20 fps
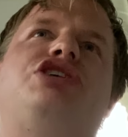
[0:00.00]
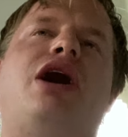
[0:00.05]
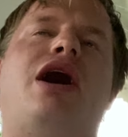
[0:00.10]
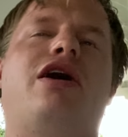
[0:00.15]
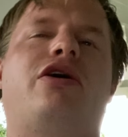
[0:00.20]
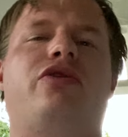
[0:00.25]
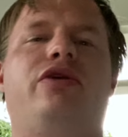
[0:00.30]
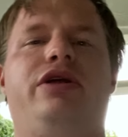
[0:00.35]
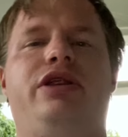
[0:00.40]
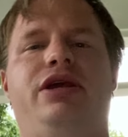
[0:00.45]

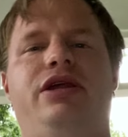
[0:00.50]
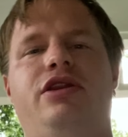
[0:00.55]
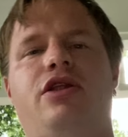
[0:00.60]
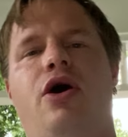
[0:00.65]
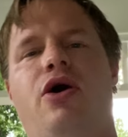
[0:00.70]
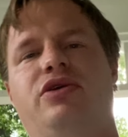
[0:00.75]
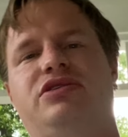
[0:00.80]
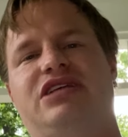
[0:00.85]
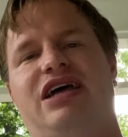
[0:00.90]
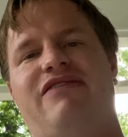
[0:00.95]
chocolatey
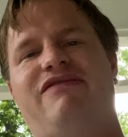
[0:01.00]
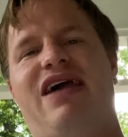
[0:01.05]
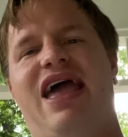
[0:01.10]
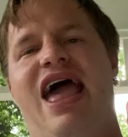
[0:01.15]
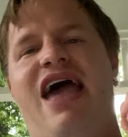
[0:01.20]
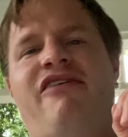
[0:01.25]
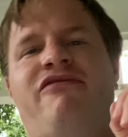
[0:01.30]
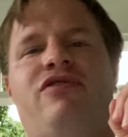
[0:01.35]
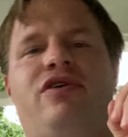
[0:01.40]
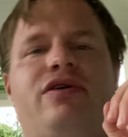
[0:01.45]
notes I've
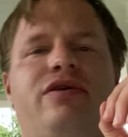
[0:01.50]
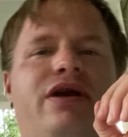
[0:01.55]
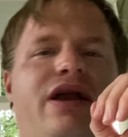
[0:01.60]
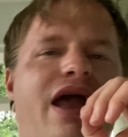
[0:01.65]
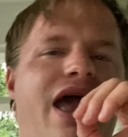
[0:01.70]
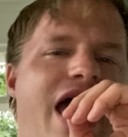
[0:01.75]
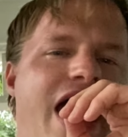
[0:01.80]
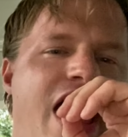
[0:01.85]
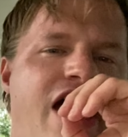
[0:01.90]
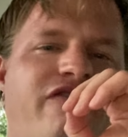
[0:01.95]
ever
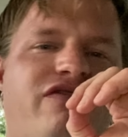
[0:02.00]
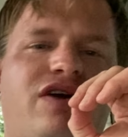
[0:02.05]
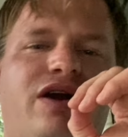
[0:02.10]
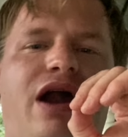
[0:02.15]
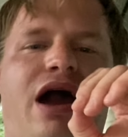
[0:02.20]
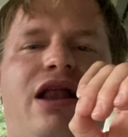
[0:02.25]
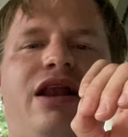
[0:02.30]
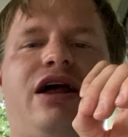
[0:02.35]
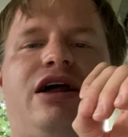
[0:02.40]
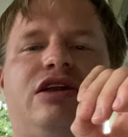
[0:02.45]
ever
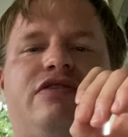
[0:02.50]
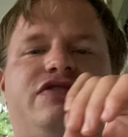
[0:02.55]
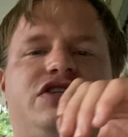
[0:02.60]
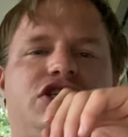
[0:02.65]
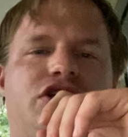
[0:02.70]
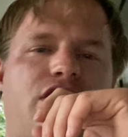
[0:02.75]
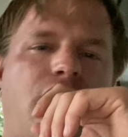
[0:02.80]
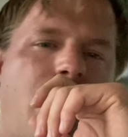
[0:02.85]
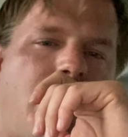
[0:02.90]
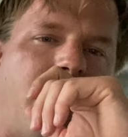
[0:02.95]
gotten out of a
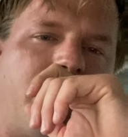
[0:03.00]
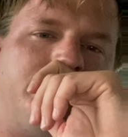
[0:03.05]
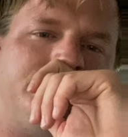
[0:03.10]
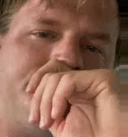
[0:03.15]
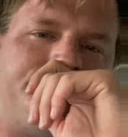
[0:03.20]
cigar.